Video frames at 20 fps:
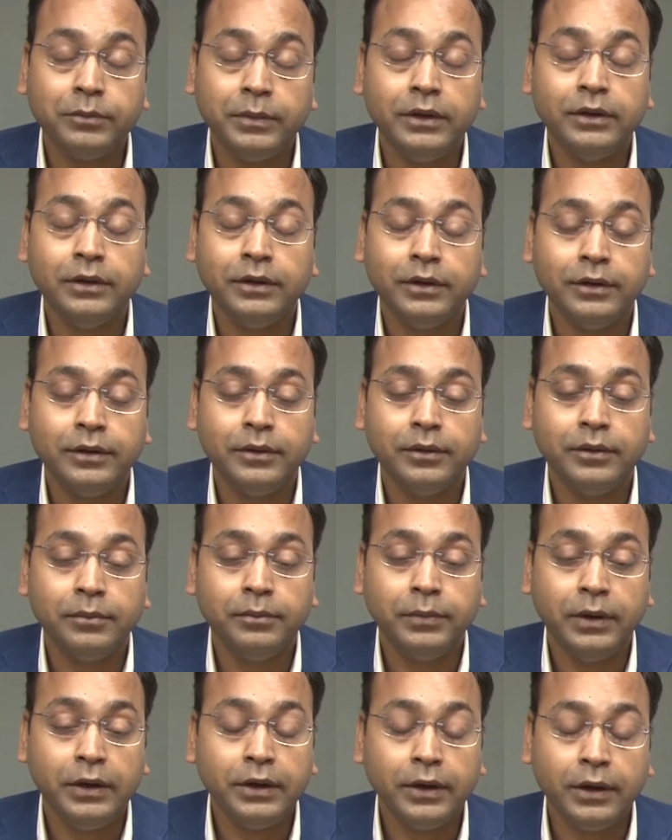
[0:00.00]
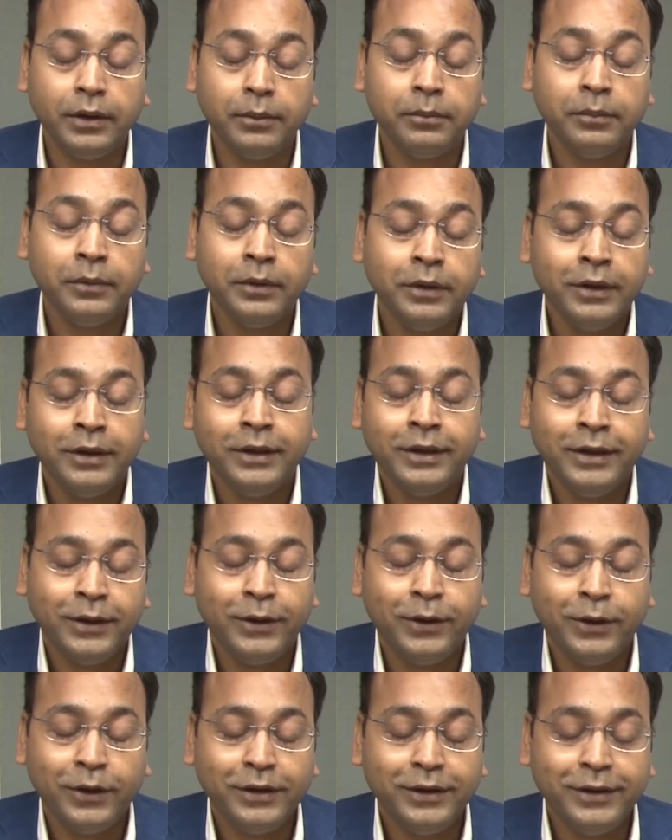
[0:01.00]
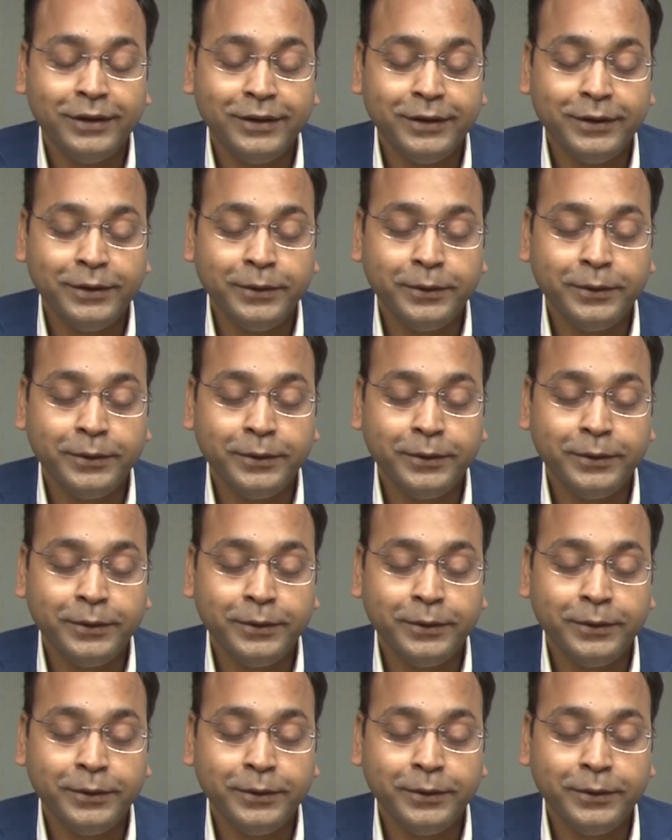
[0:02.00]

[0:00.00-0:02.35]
been built up on